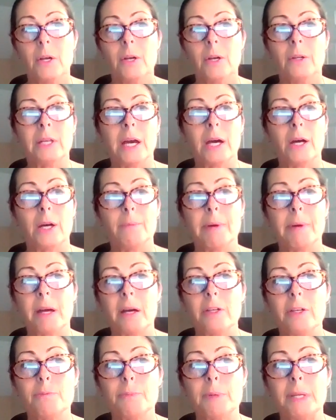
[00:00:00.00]
Now, my
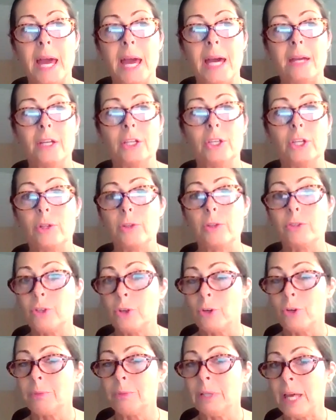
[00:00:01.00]
husband had another
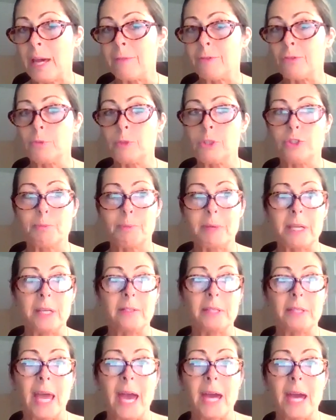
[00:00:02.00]
term left, which means
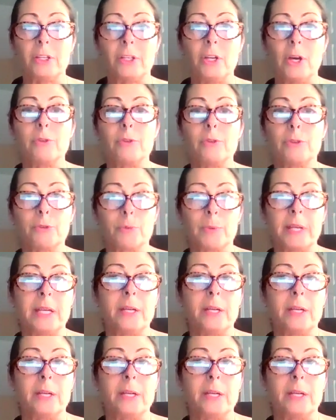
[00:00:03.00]
he had another 3